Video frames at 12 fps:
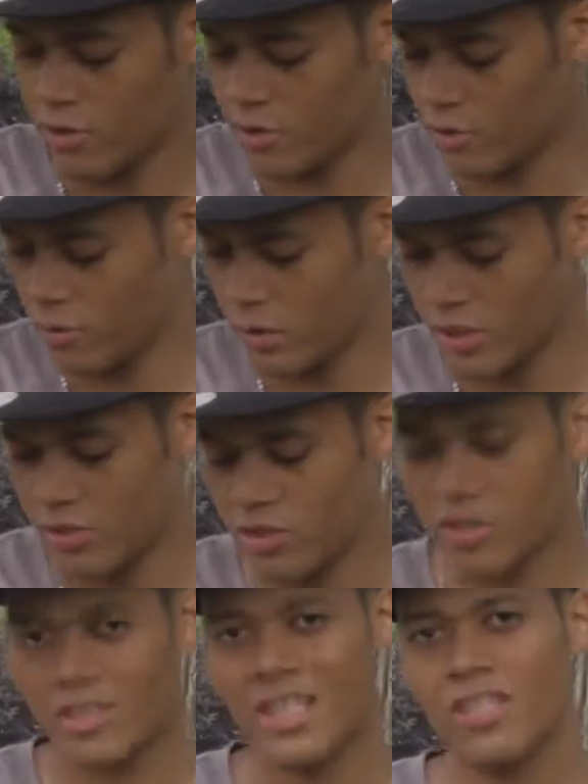doing is
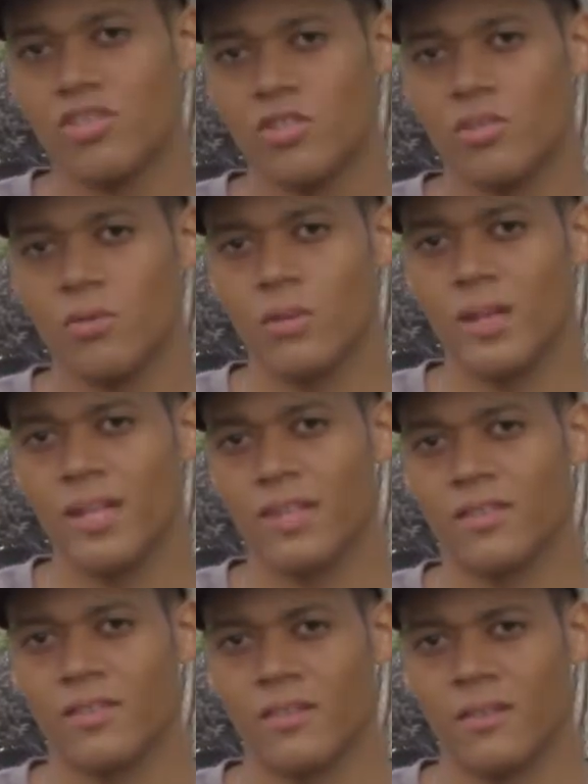just teaching you a
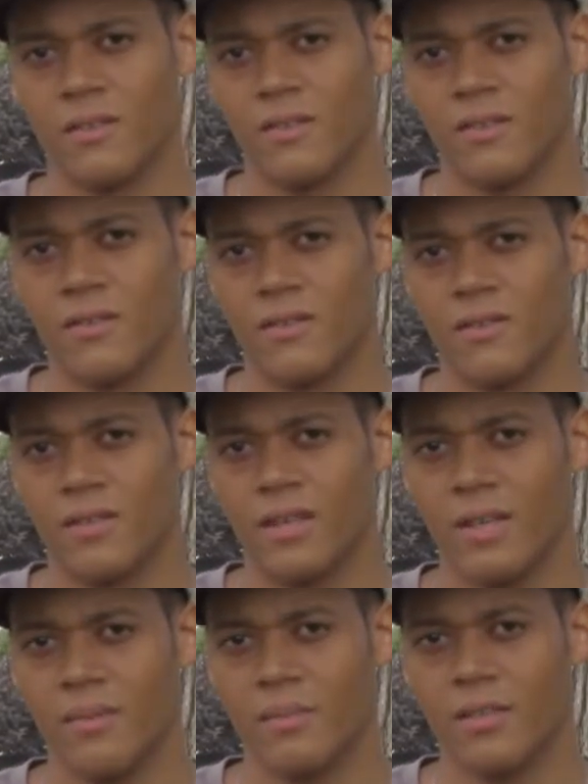lesson.
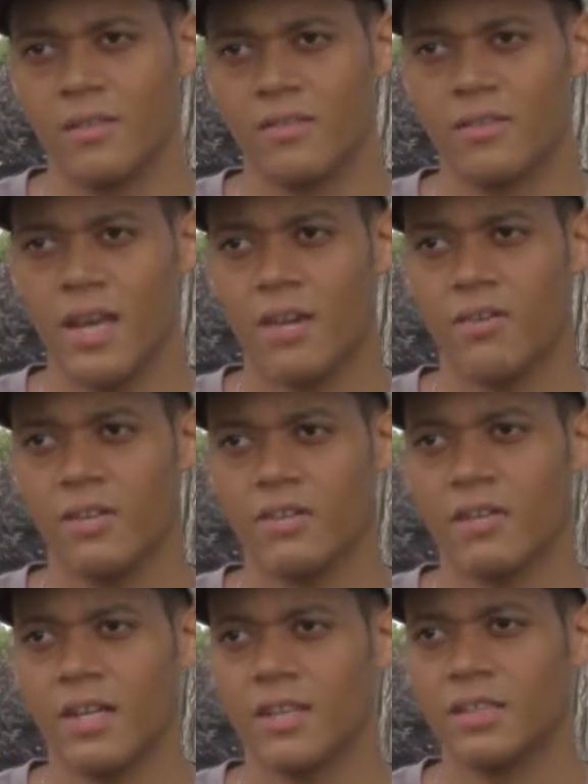Okay, because Saturn
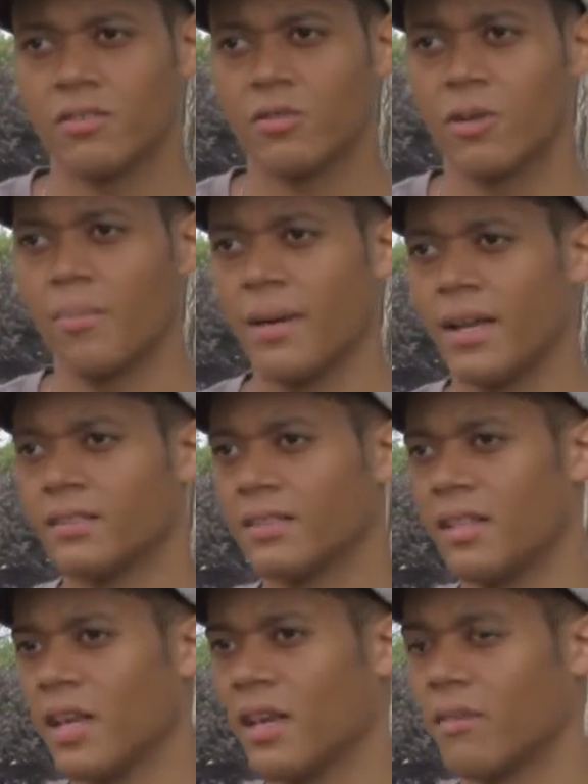is connected to our
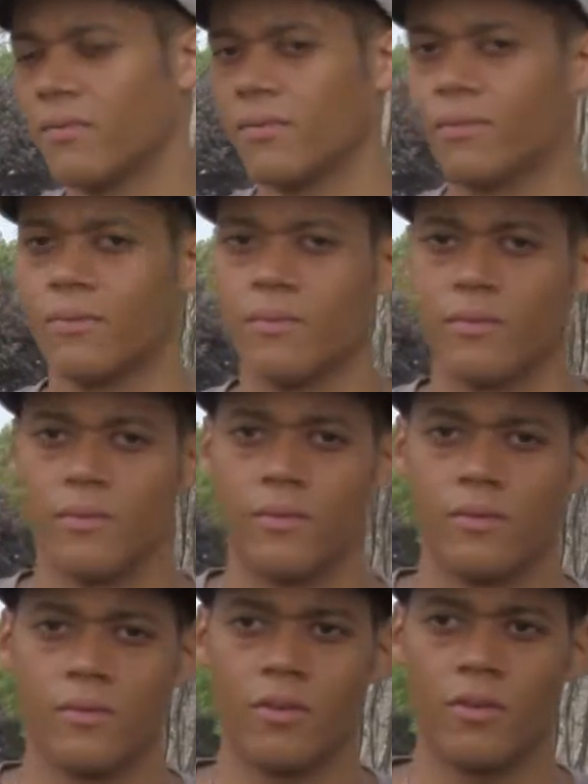past life.
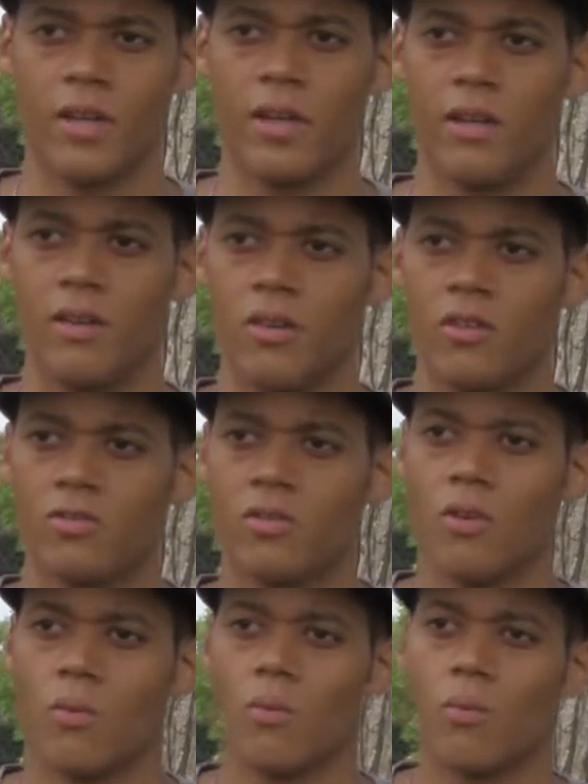Okay,
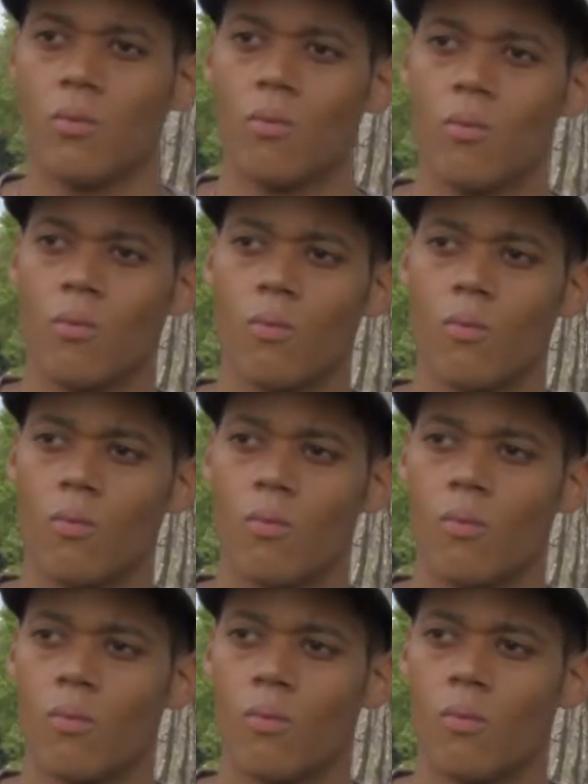so
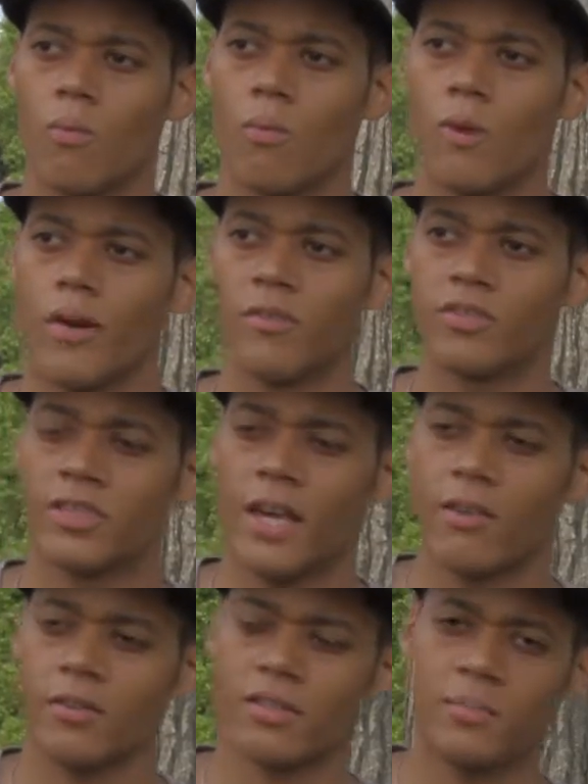wherever
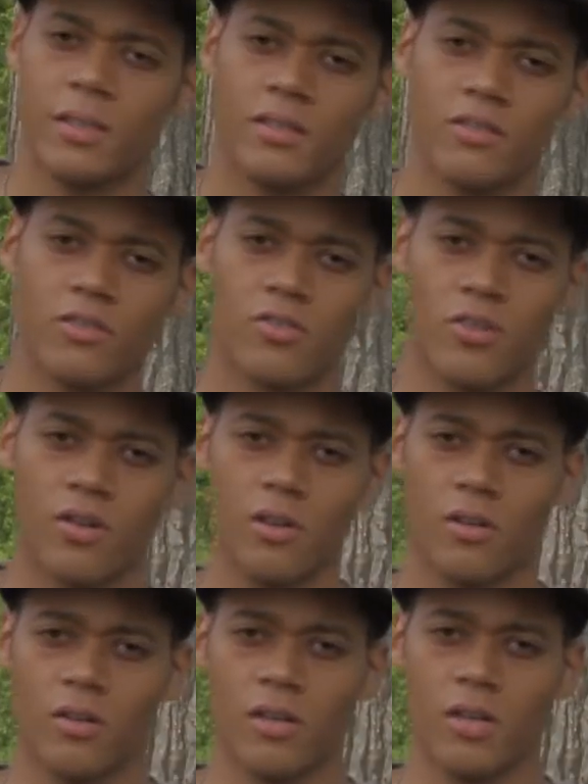Saturn is placed in the
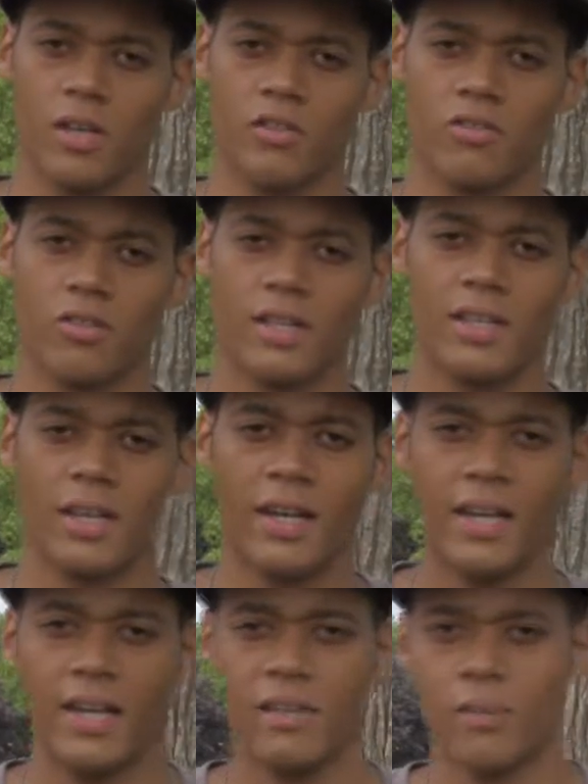chart is going to
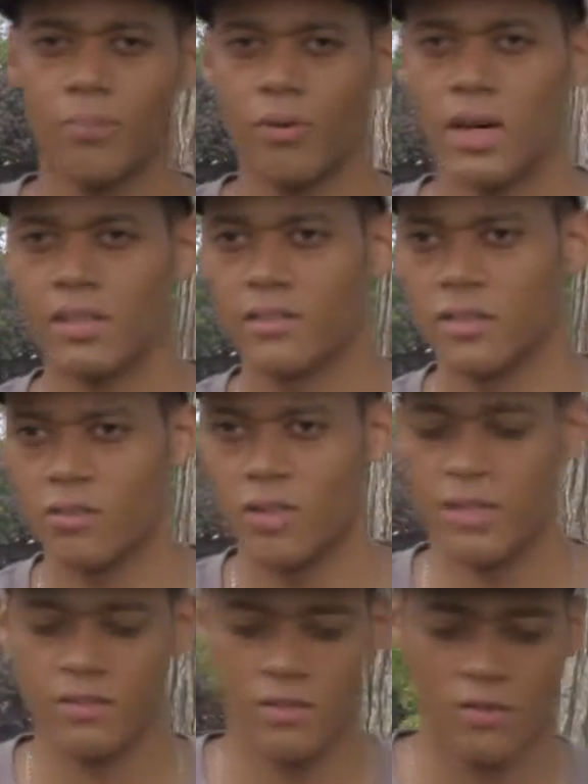delay the process. So
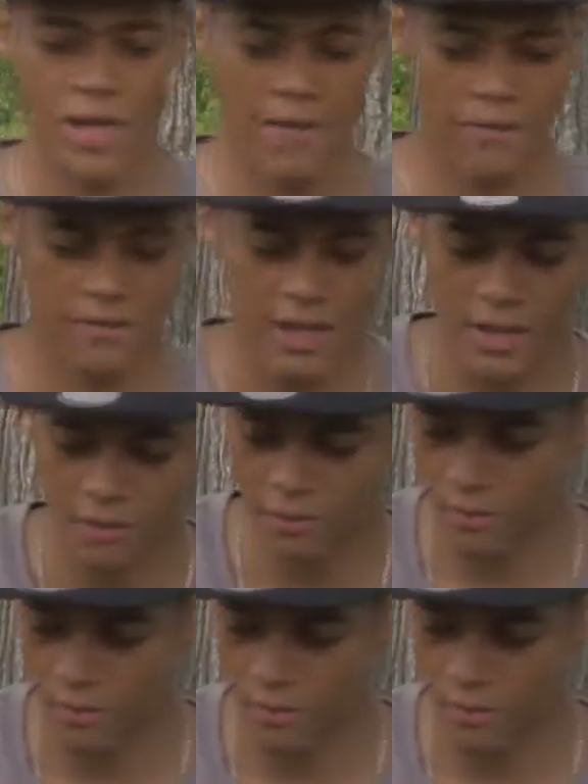let's say you have Saturn